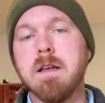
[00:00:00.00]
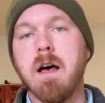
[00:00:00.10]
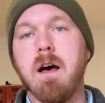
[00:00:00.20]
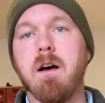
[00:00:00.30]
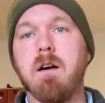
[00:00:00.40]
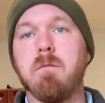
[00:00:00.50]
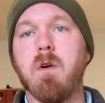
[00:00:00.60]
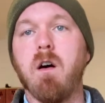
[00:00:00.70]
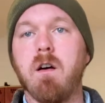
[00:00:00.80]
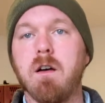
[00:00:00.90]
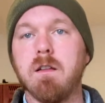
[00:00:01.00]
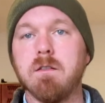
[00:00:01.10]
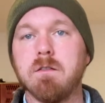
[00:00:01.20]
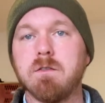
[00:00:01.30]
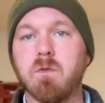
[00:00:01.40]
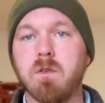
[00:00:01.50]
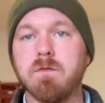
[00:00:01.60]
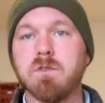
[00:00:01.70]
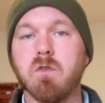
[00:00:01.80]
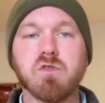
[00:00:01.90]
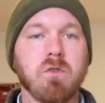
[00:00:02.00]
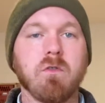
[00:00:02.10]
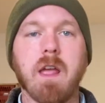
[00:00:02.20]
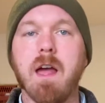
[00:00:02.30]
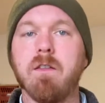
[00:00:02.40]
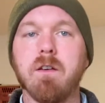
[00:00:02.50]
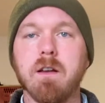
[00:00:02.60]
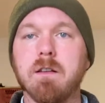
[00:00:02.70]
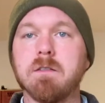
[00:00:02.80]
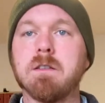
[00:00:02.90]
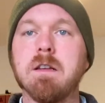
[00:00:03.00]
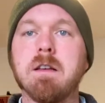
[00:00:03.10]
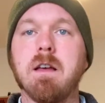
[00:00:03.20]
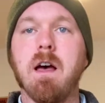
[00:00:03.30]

on sort of social gatherings